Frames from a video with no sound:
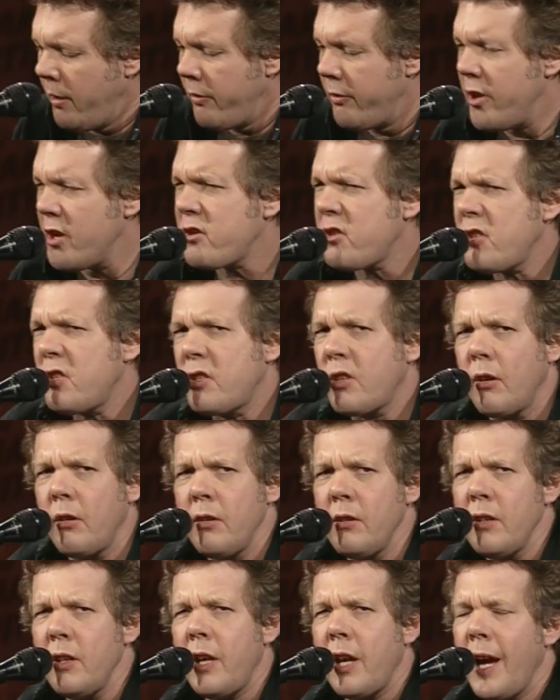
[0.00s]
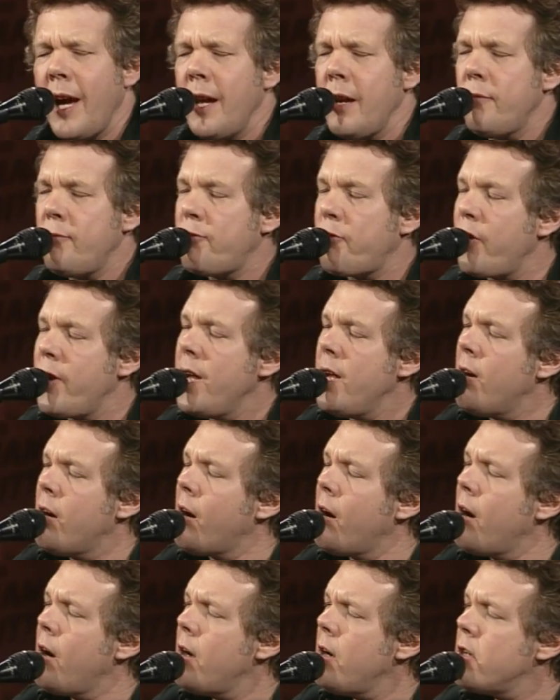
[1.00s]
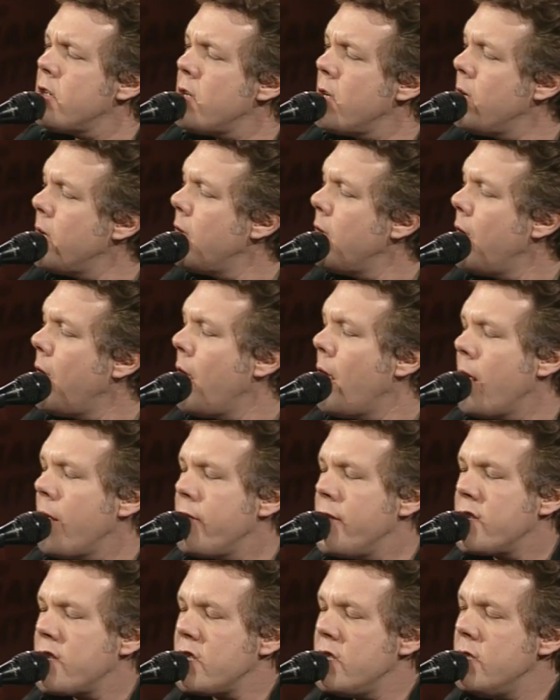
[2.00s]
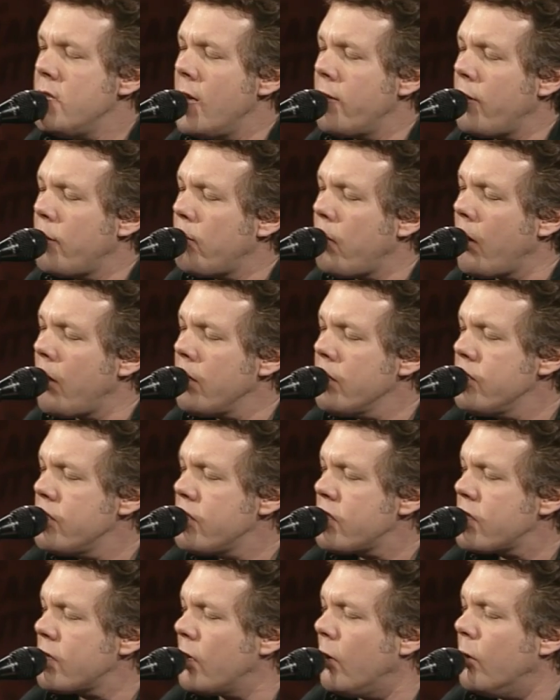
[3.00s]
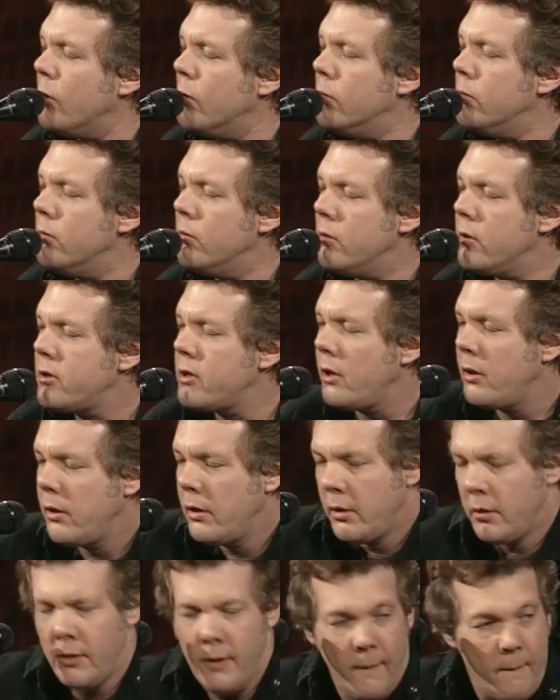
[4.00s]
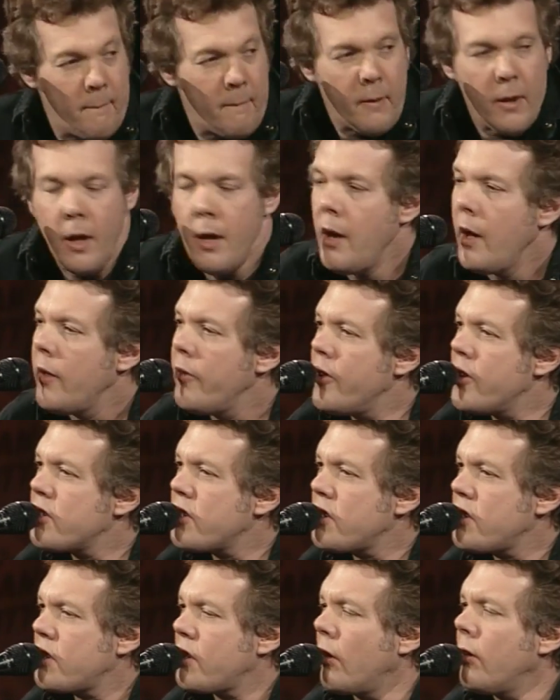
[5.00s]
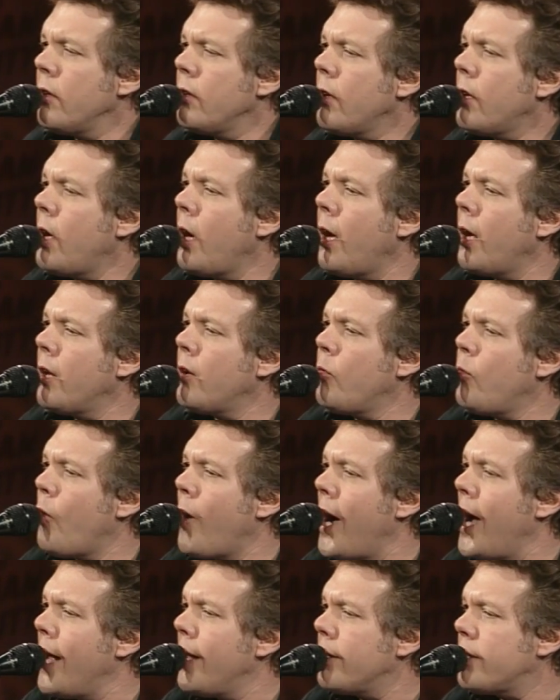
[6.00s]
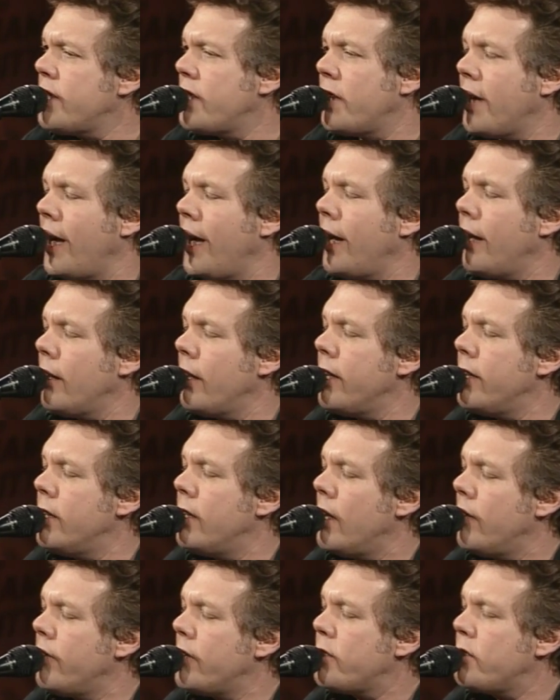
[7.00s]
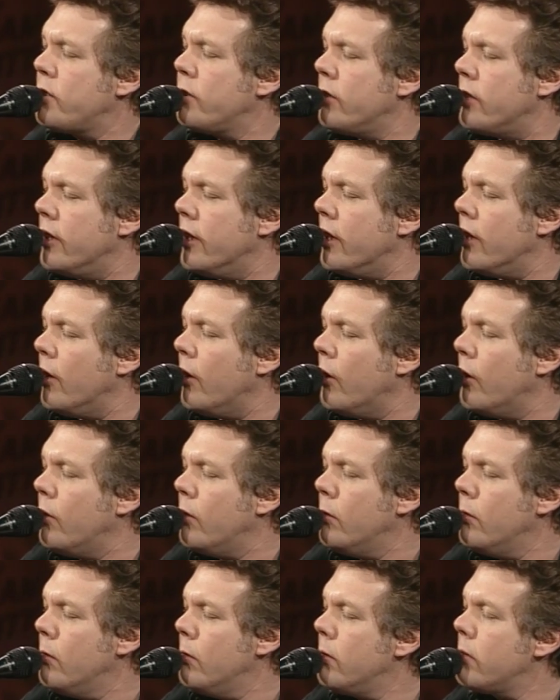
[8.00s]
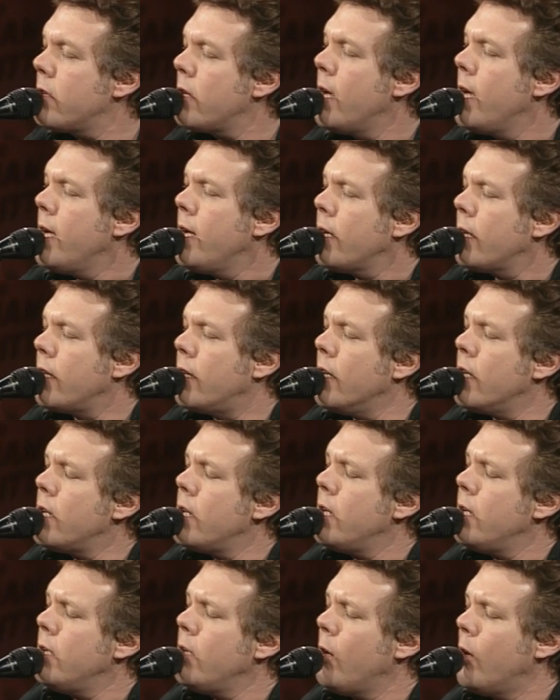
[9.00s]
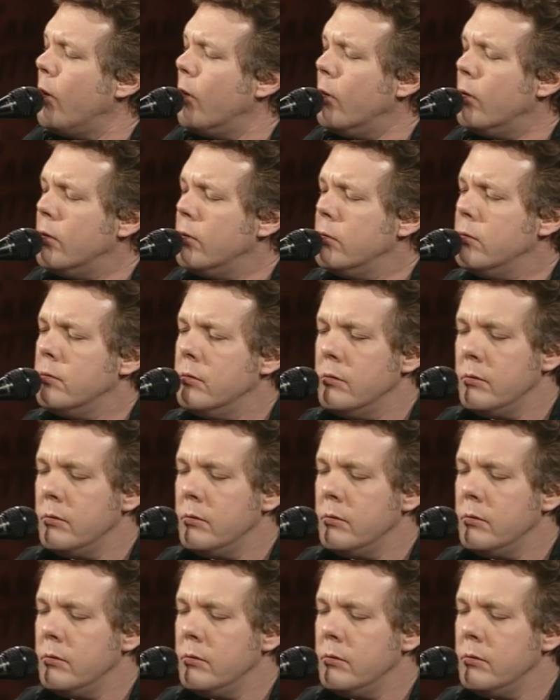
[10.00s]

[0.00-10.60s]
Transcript: There's a certain kind of free heart that's never bought and sold. There's a certain kind of wild child that never should get old, getting old.